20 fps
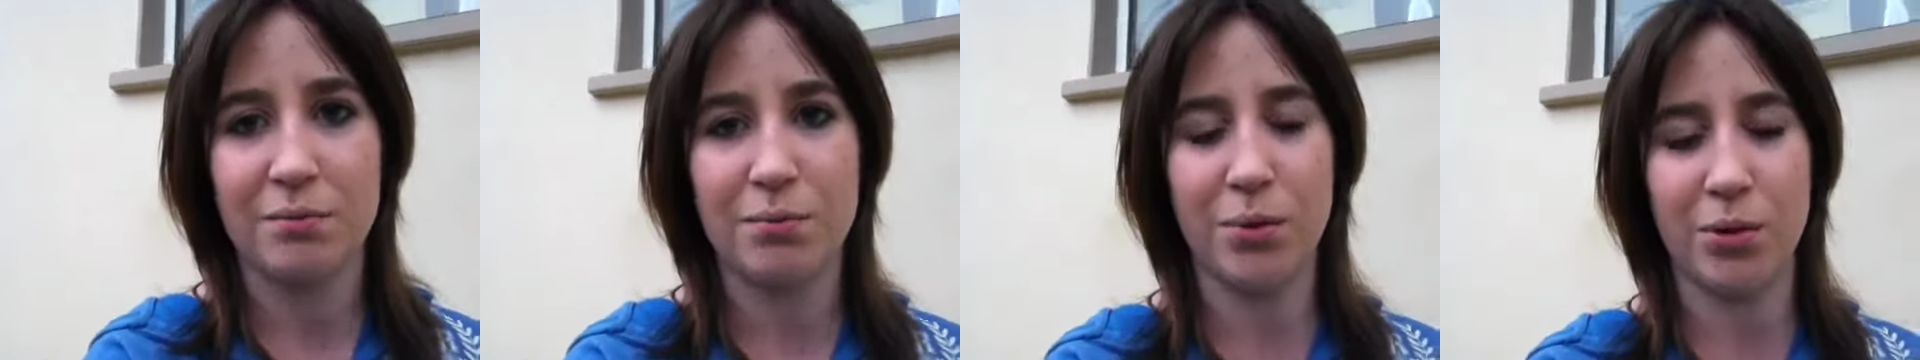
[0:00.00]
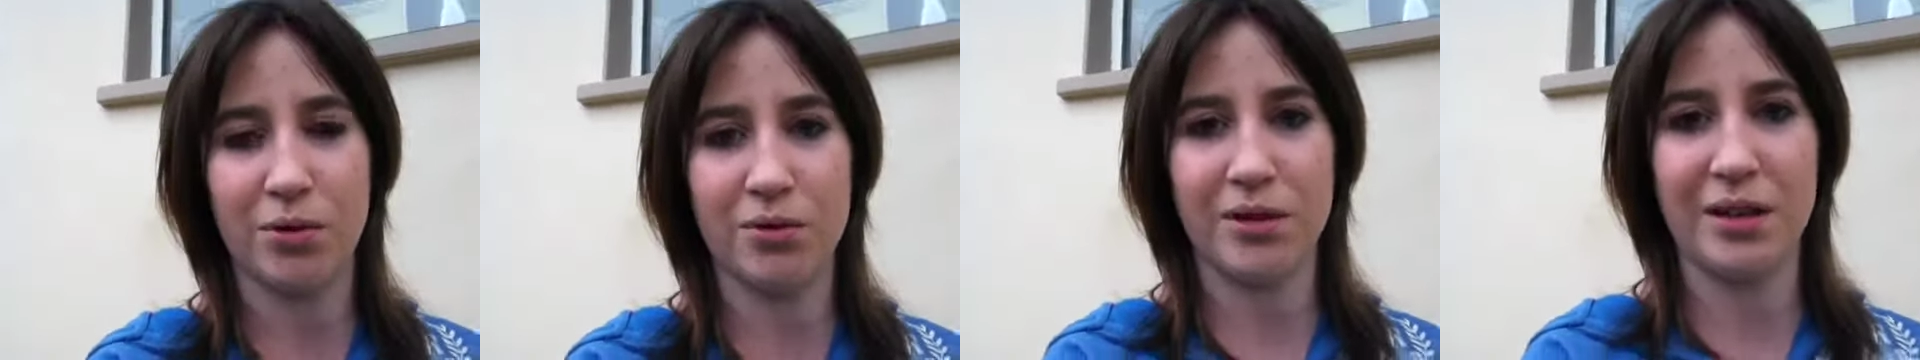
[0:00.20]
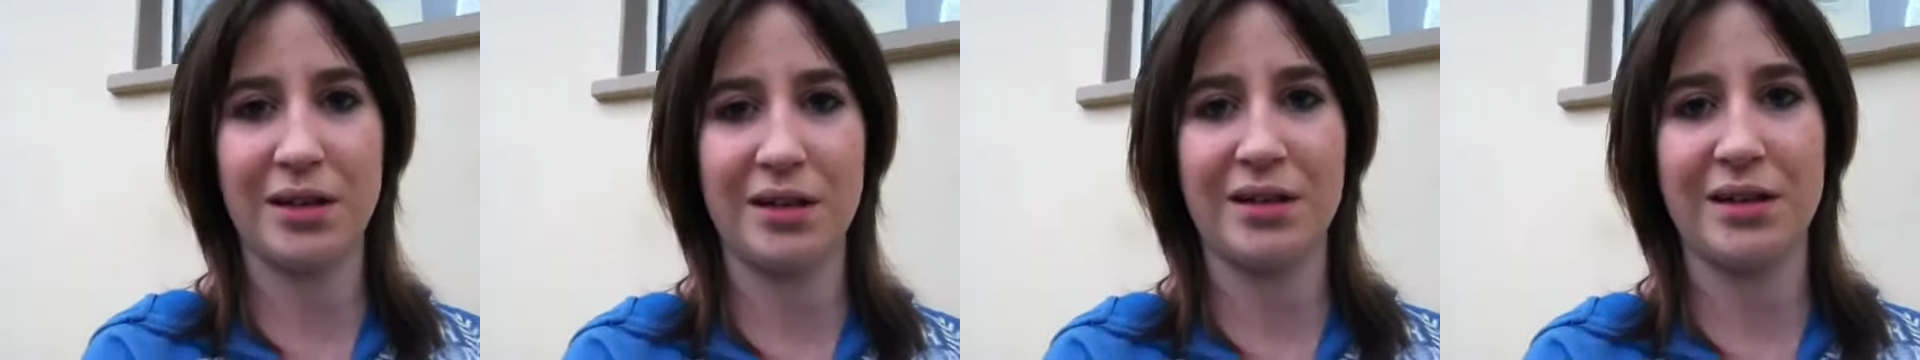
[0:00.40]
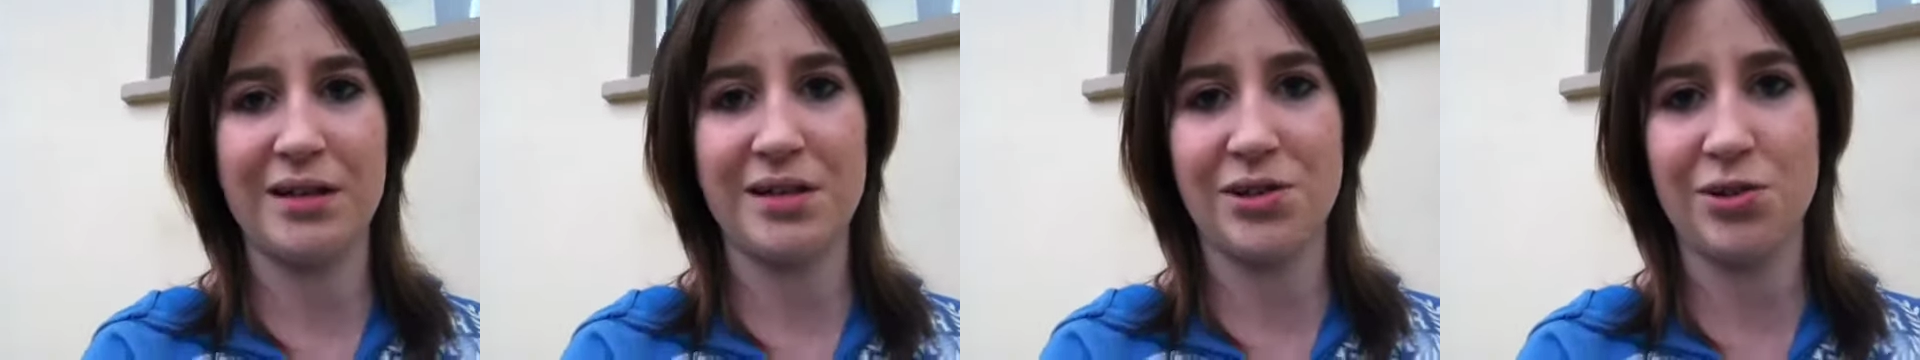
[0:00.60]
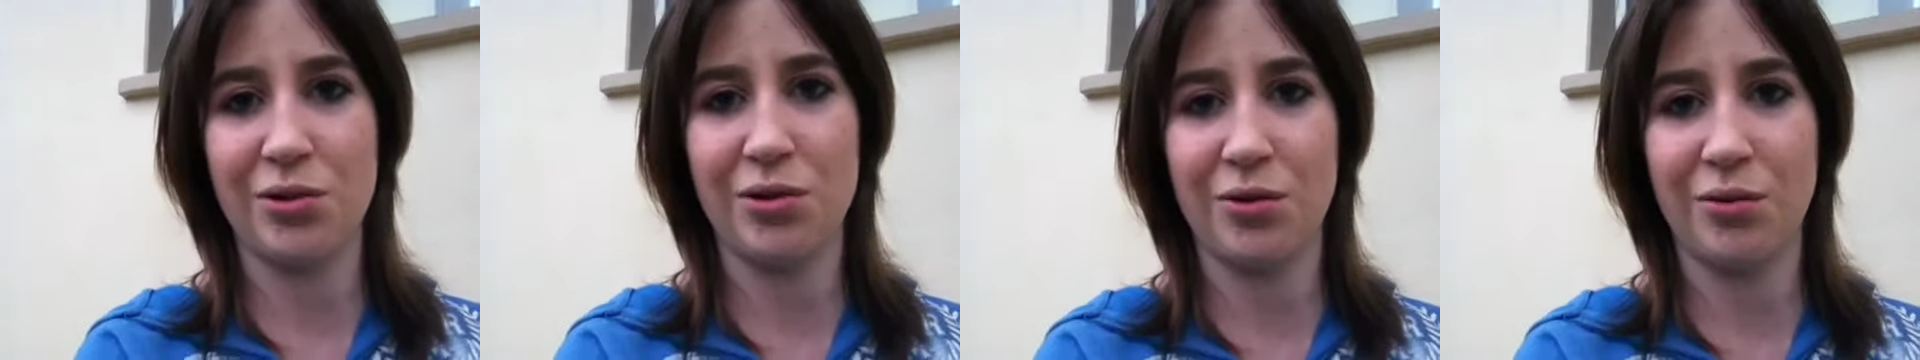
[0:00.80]
but like,
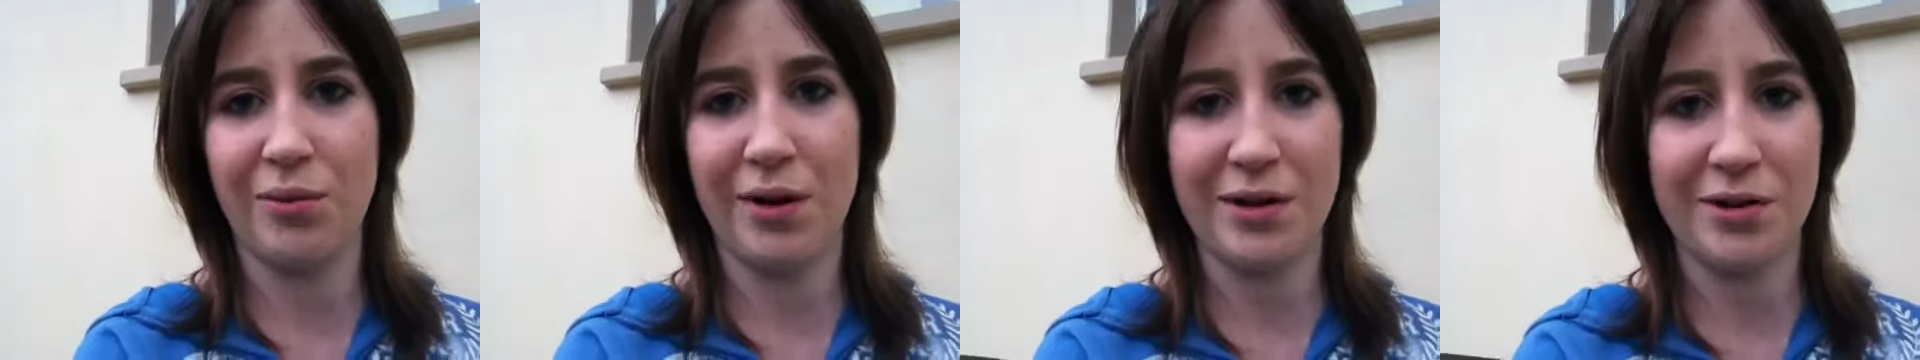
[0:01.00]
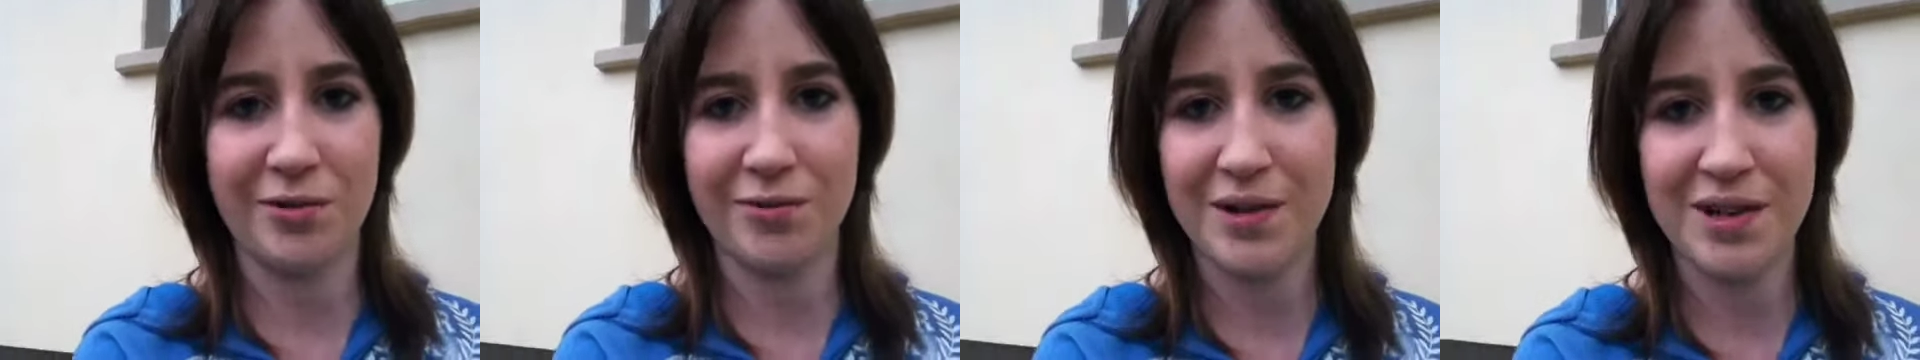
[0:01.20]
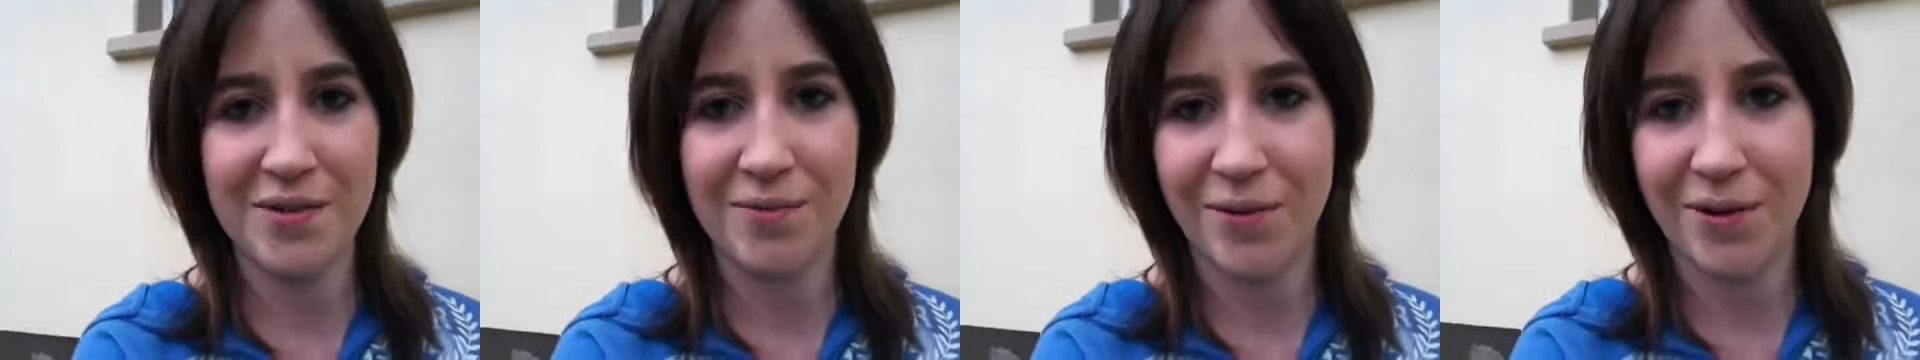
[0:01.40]
is the weather really